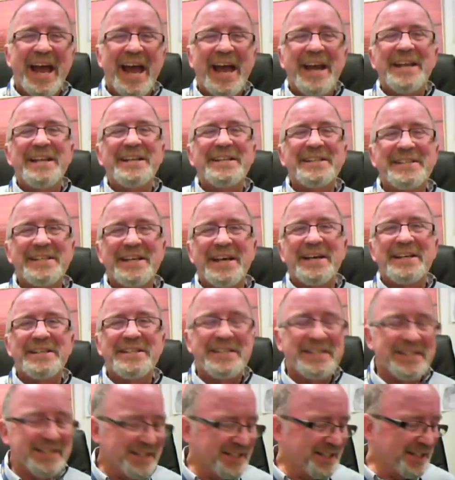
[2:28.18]
and he
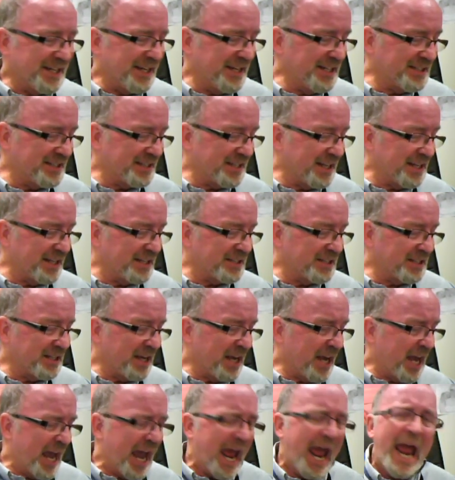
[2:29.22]
says, he says,
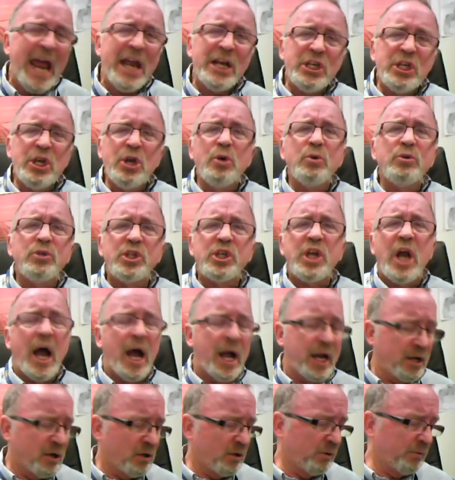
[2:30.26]
and you,
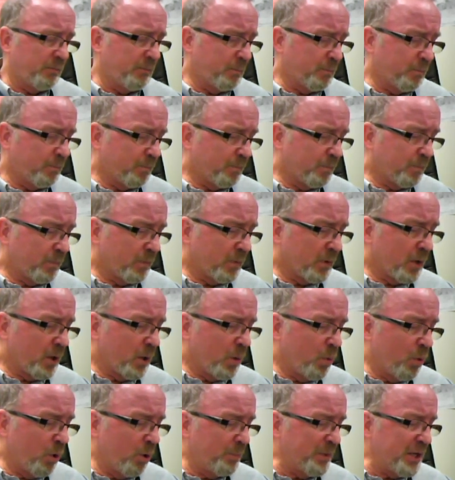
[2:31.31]
child,
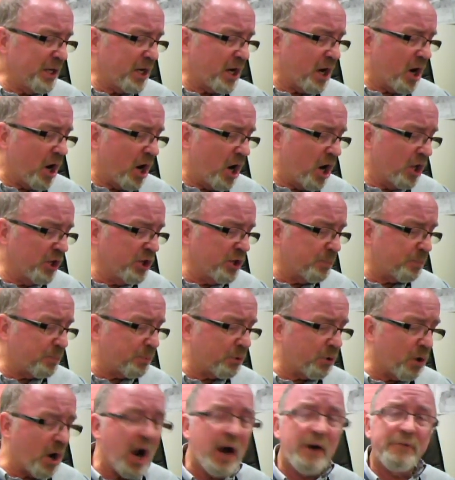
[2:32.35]
will be called the
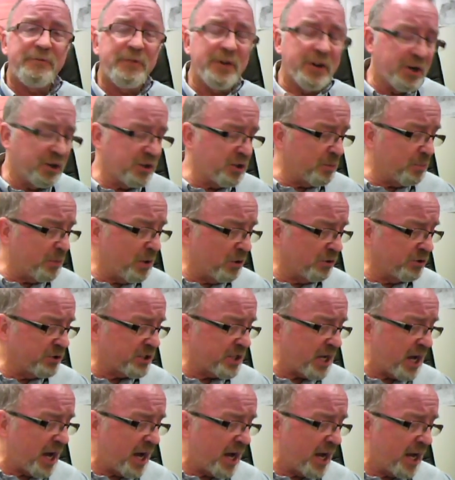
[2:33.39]
prophet of the Most
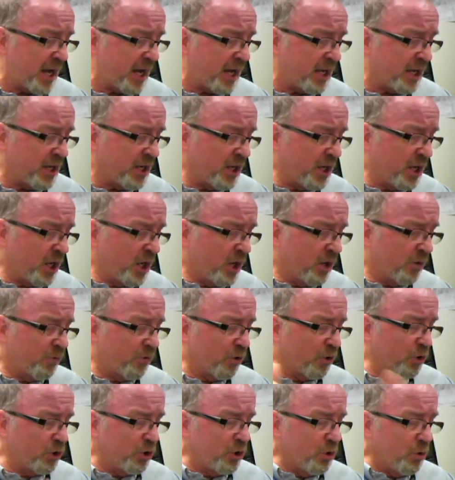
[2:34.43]
High,
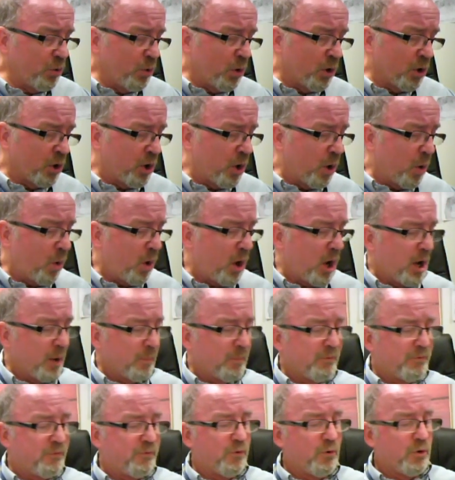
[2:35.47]
for you will go on
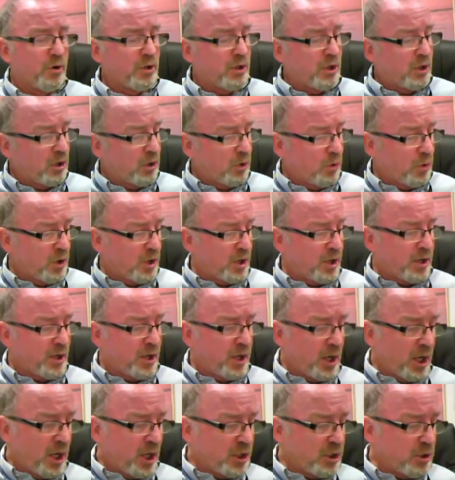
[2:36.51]
before the Lord
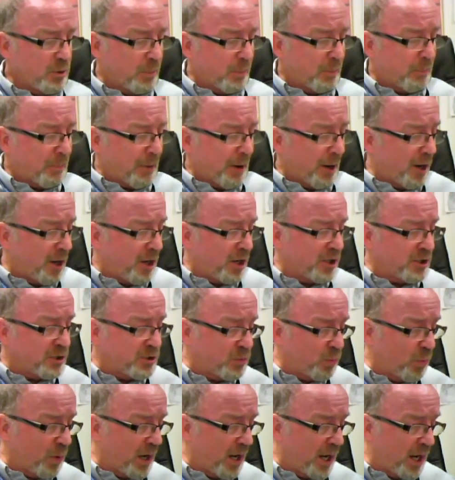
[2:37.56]
to prepare his
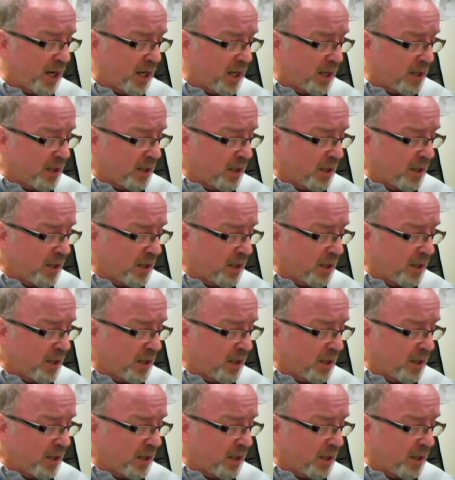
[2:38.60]
way,